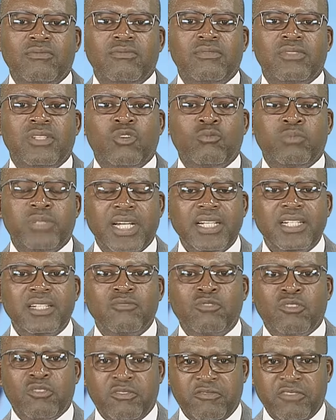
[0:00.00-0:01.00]
the objective
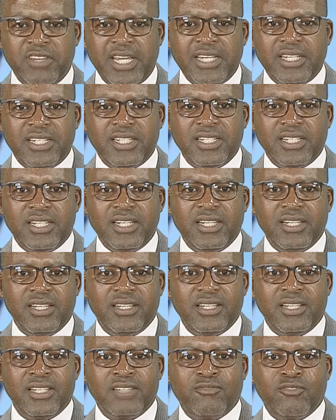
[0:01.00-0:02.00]
of a VAT
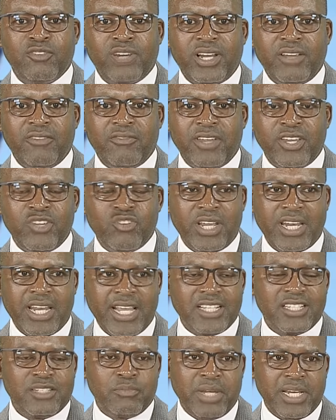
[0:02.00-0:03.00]
is for revenue
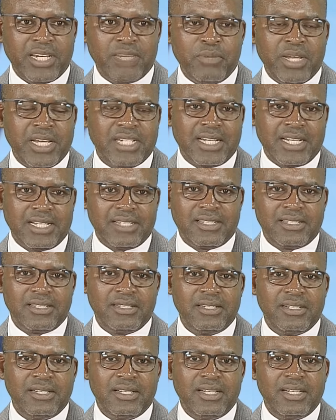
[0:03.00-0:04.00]
enhancement measures.
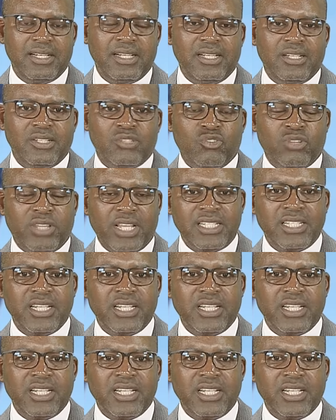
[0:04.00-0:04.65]
So that's the